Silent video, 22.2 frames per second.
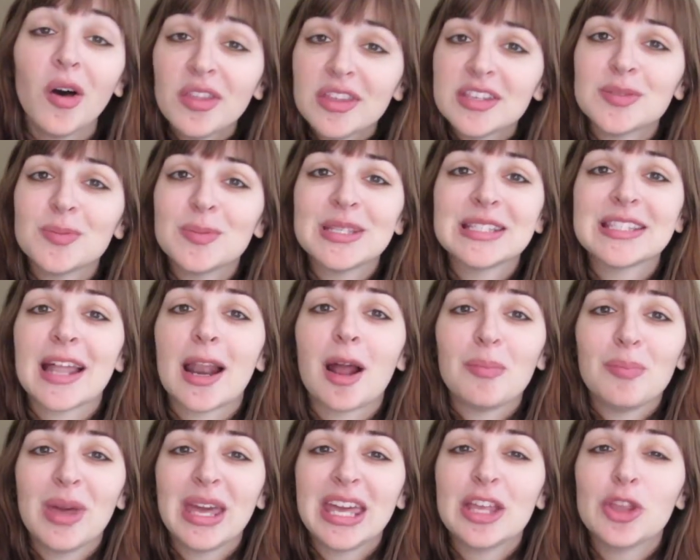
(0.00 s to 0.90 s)
All this means that
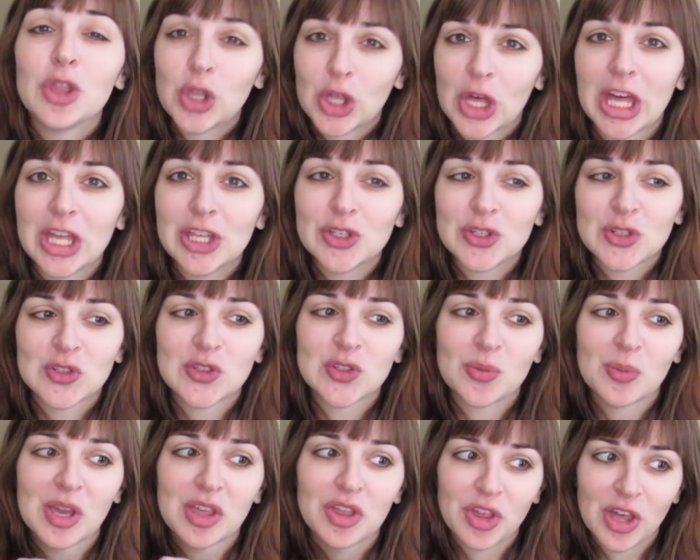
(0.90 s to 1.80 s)
I'm making changes
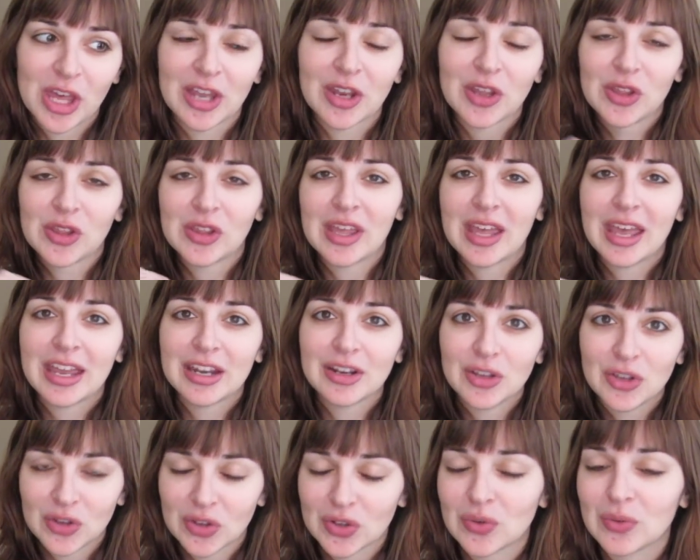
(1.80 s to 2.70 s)
to my channel
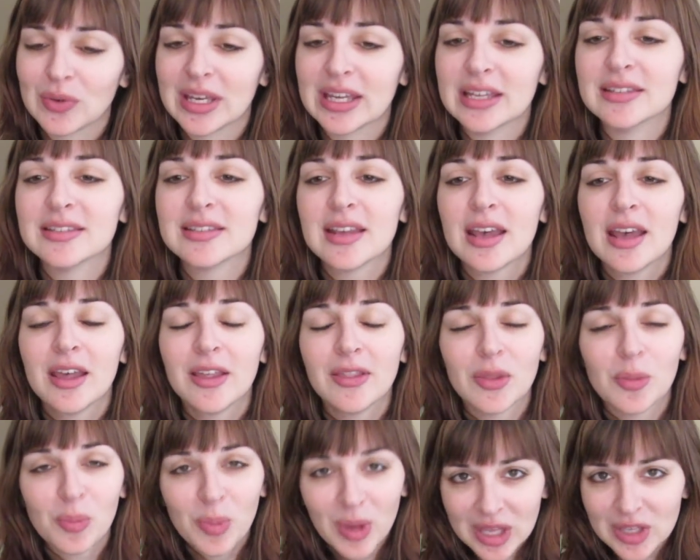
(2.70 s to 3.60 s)
and Goodreads.
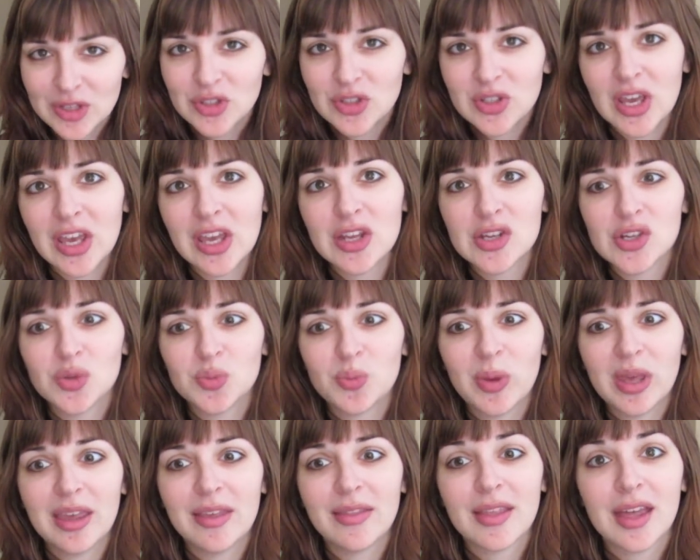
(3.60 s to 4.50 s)
The biggest change
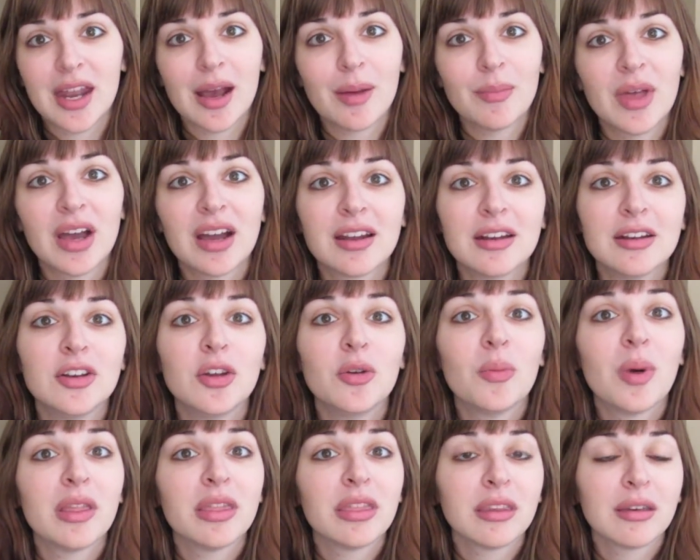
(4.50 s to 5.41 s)
being that I'm not going to
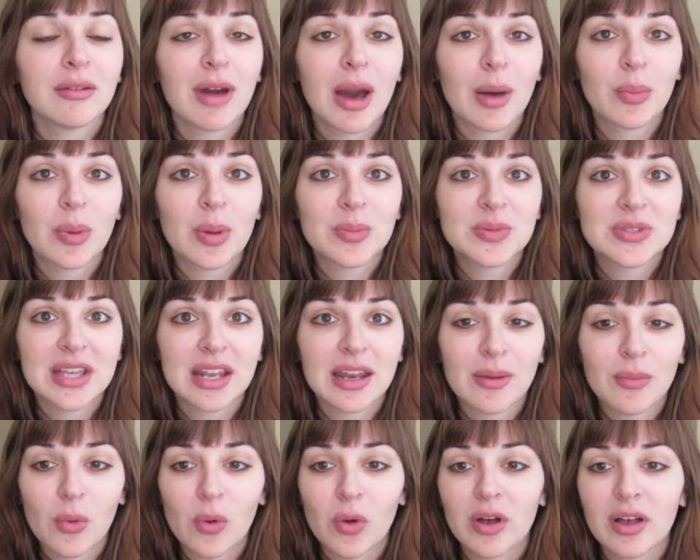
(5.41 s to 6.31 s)
do monthly wrap-ups
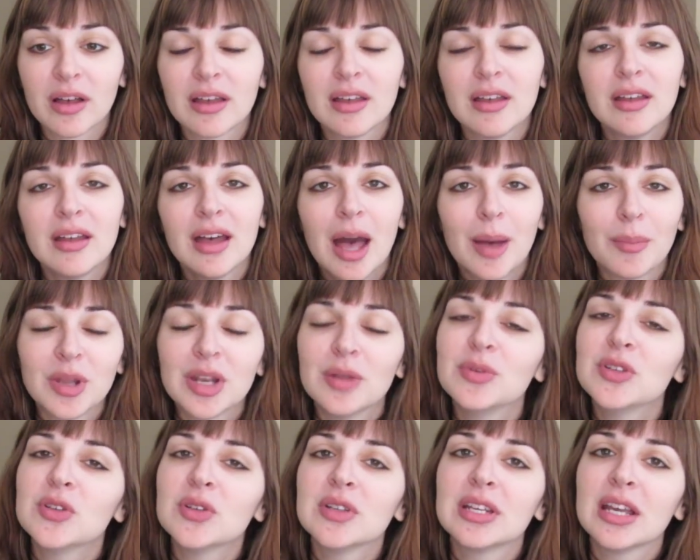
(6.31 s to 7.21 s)
anymore. I'm
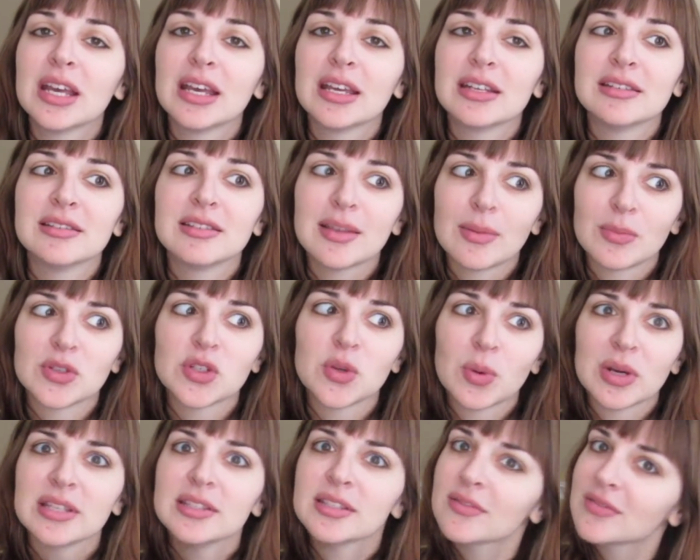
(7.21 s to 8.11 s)
going to be doing a December
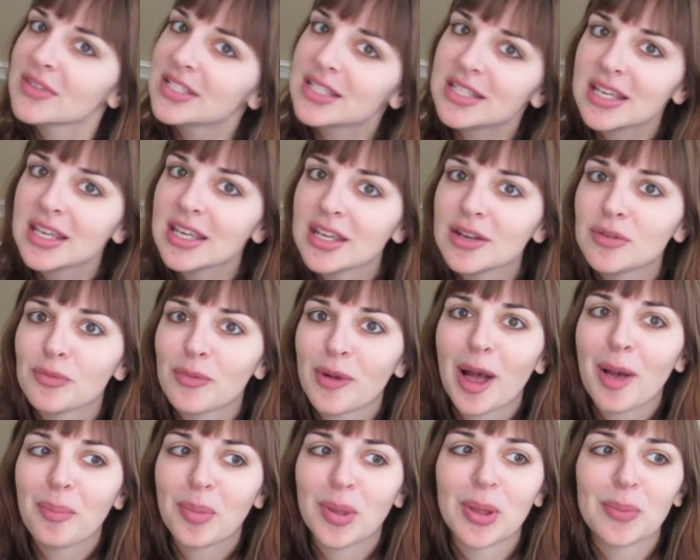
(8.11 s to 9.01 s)
2017
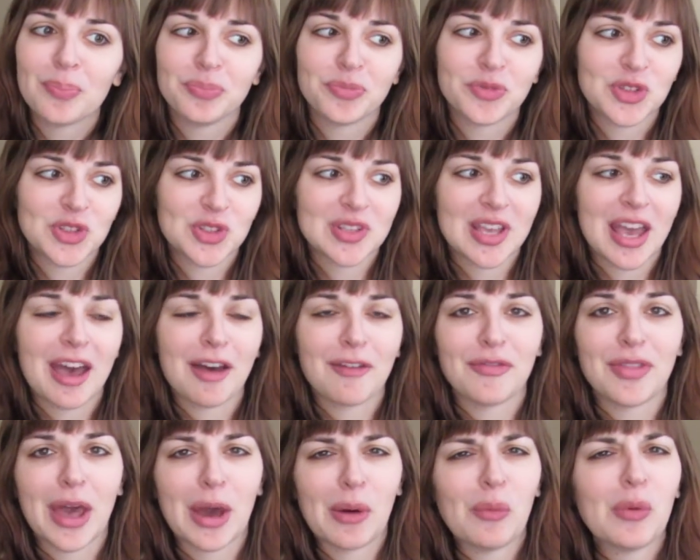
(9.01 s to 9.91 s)
wrap-up just to
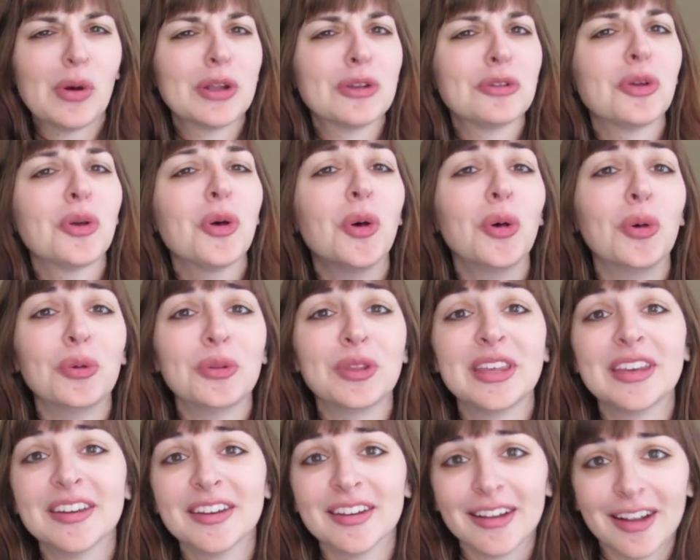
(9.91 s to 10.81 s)
have that one whole
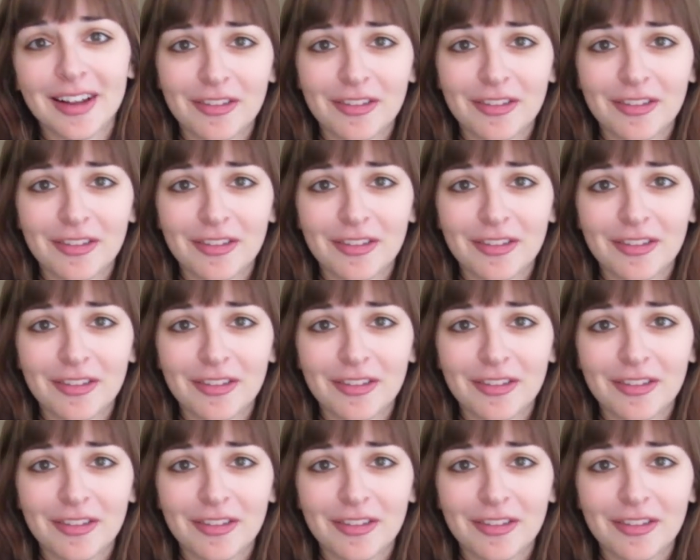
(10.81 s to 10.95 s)
year